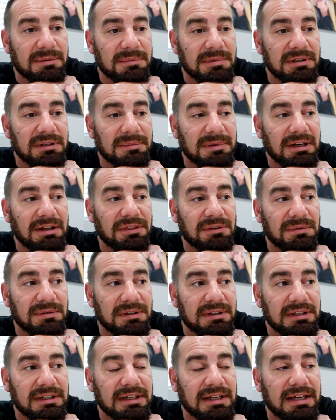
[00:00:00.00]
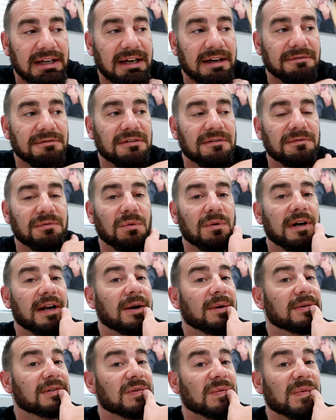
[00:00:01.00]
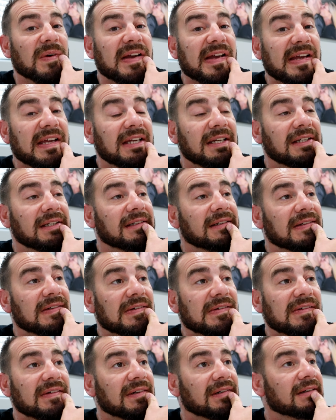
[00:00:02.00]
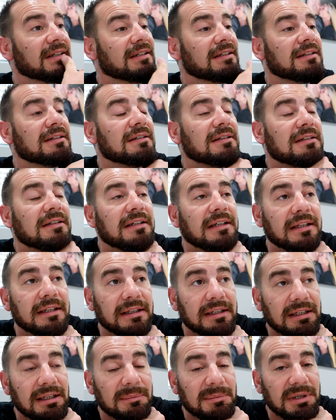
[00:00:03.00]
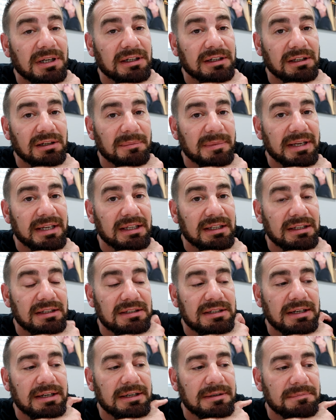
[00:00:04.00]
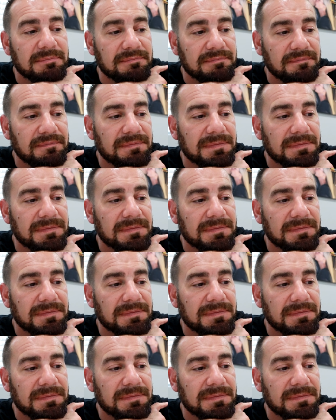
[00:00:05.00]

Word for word: I'm about three and a half to four hours away, and I'm not going to make it in time.